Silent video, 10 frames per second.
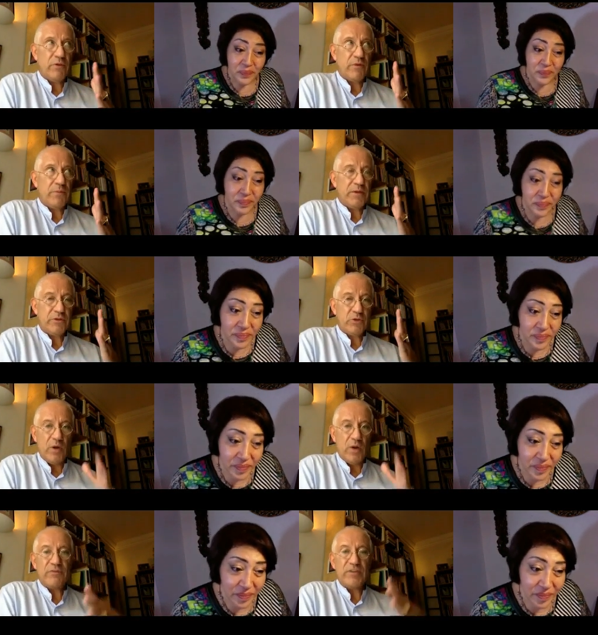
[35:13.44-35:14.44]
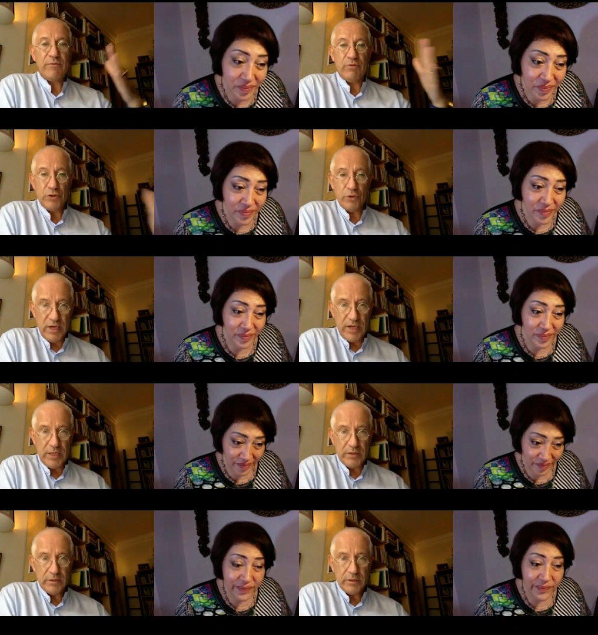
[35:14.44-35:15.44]
Speaker 1: will be the twelve-day retreat
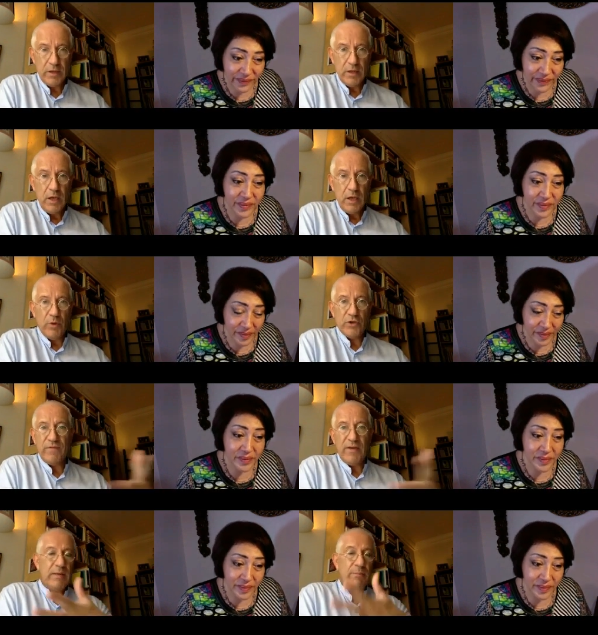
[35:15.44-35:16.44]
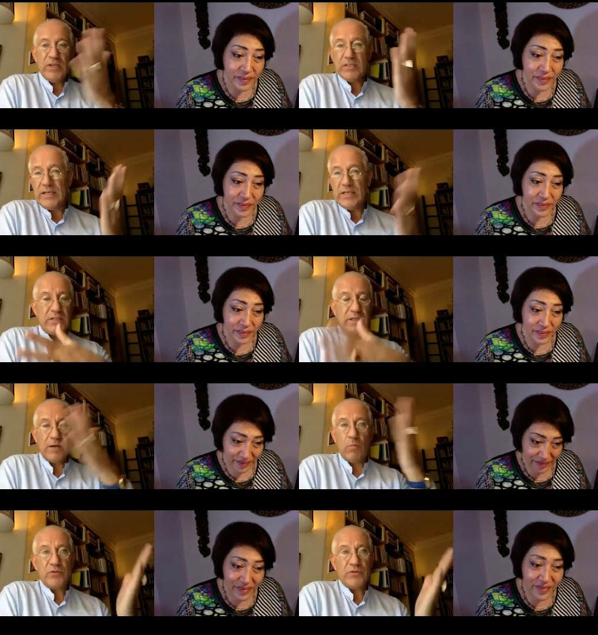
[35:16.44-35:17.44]
which if anybody's listening and
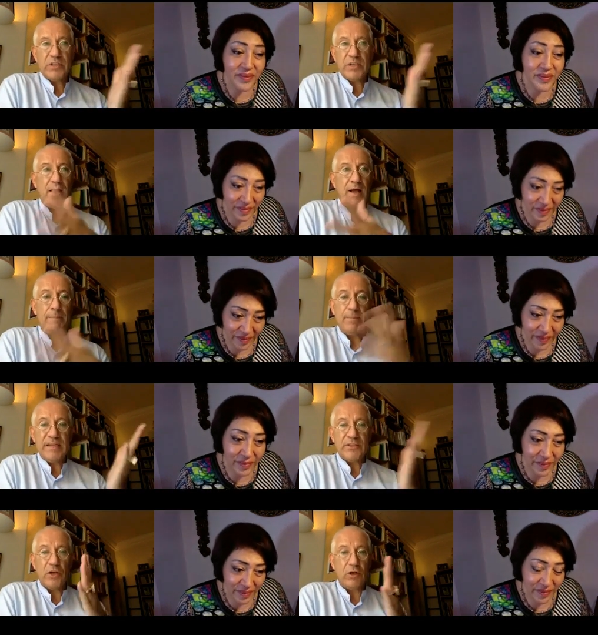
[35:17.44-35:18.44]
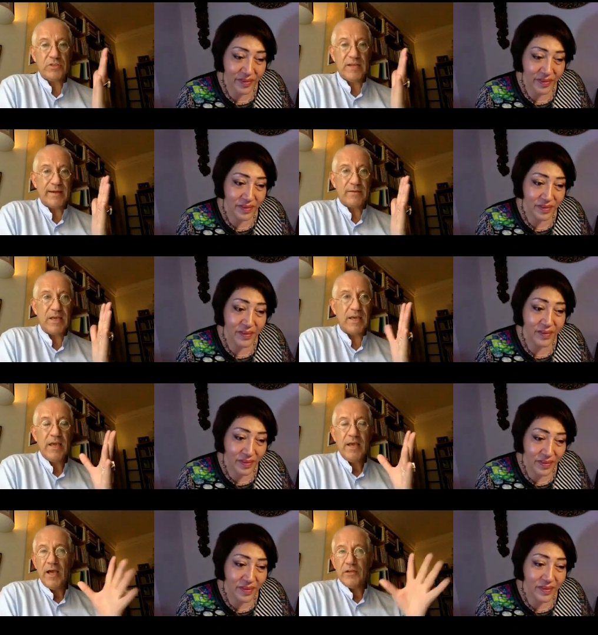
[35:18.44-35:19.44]
wants to come, please contact me
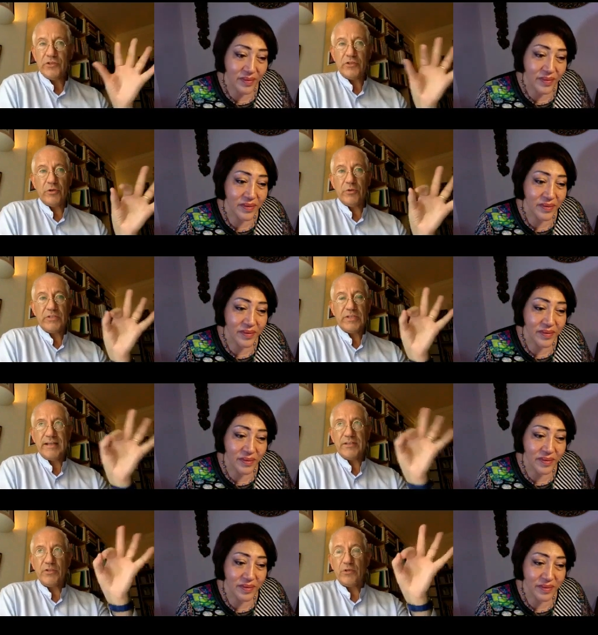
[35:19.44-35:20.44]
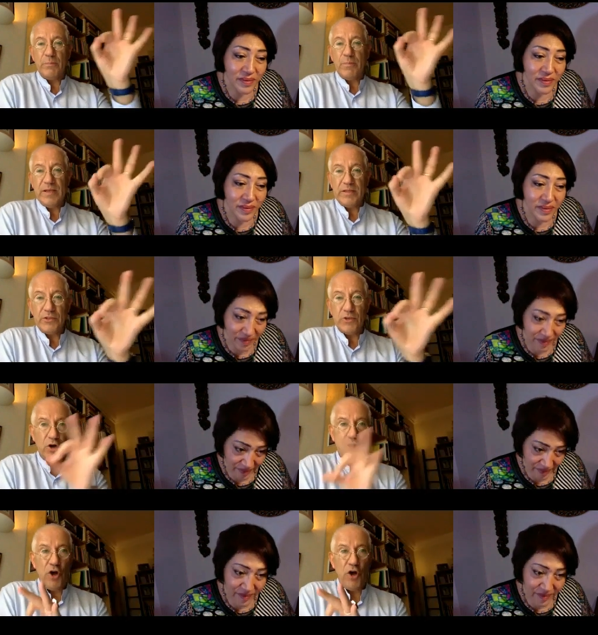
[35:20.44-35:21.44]
at stewart at
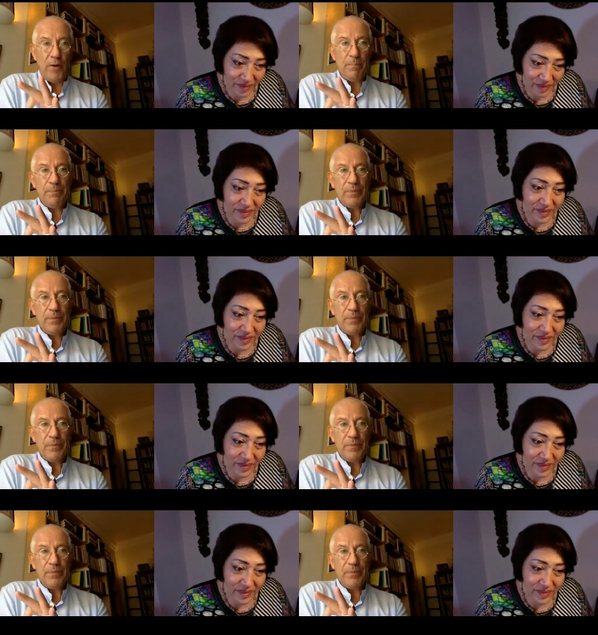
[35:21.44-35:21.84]
stewartpearce.com